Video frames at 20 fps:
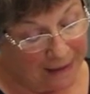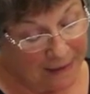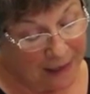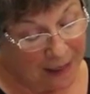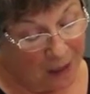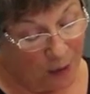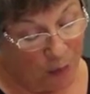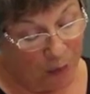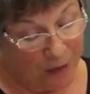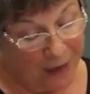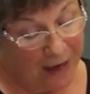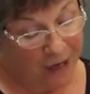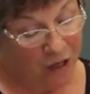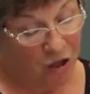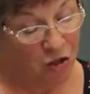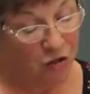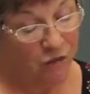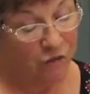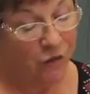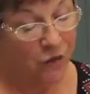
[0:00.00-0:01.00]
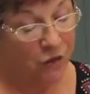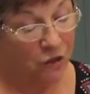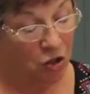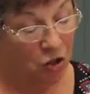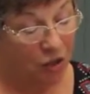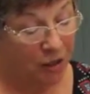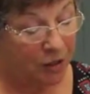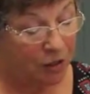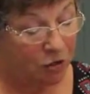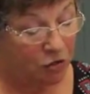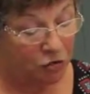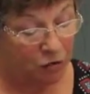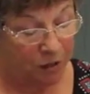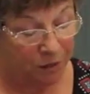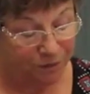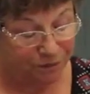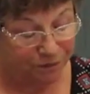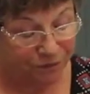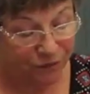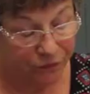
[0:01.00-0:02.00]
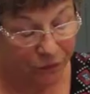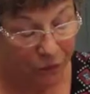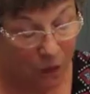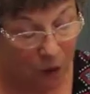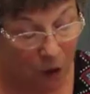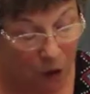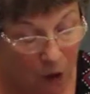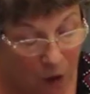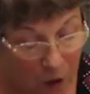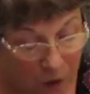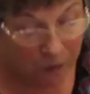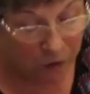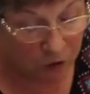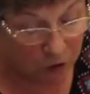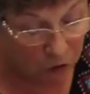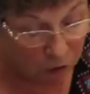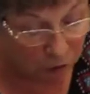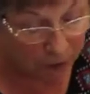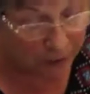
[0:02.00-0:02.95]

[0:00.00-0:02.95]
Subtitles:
celebration for the children for the